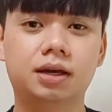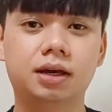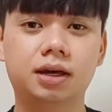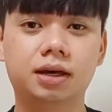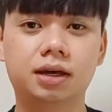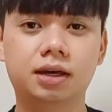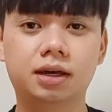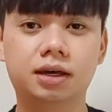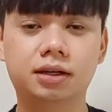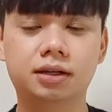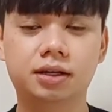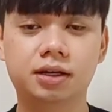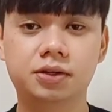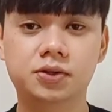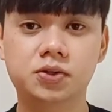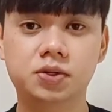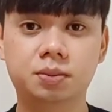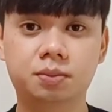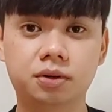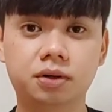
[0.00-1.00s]
And
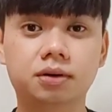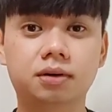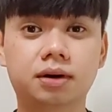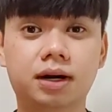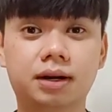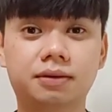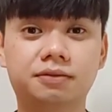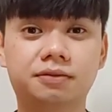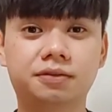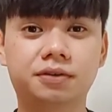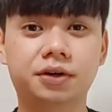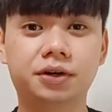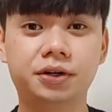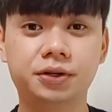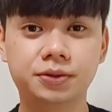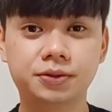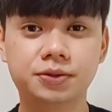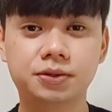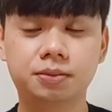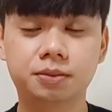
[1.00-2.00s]
it's a program for
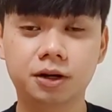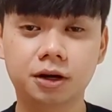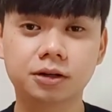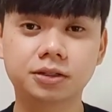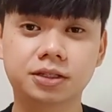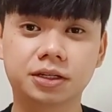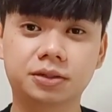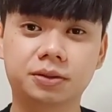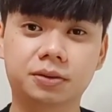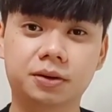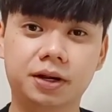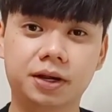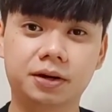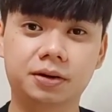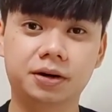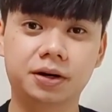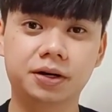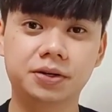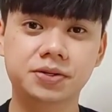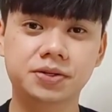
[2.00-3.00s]
YouTube content
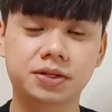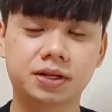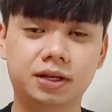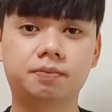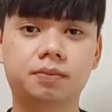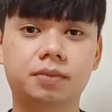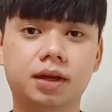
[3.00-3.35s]
creators,